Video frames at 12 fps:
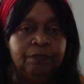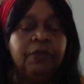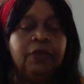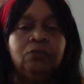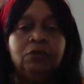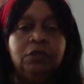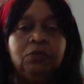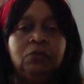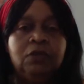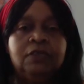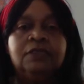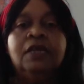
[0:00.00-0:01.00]
It really
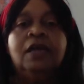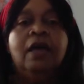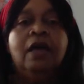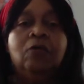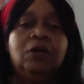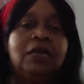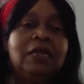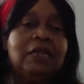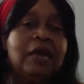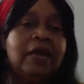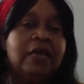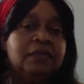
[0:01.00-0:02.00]
was. And what I
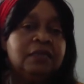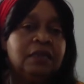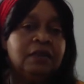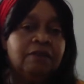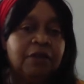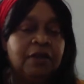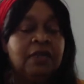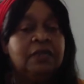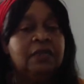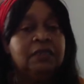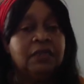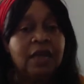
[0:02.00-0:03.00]
like is that I found out
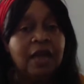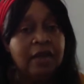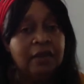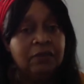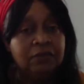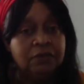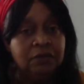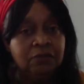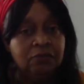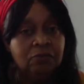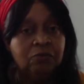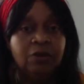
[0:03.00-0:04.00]
that the guy that was in the
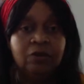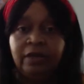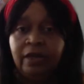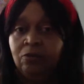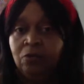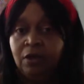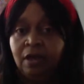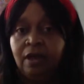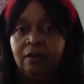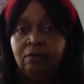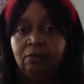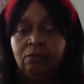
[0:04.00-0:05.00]
group, we only had one guy in
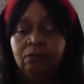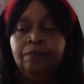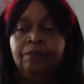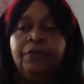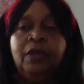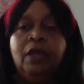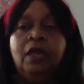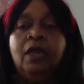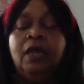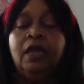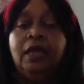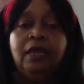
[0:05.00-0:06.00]
the group.
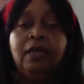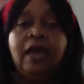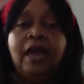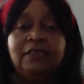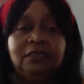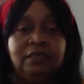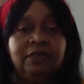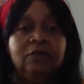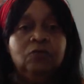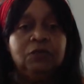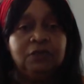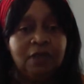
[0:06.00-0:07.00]
He actually
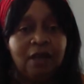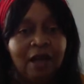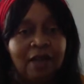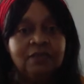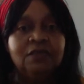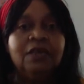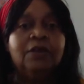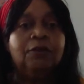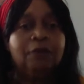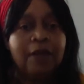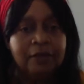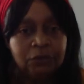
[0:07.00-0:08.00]
went to college and
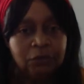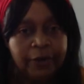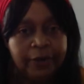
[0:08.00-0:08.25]
graduated.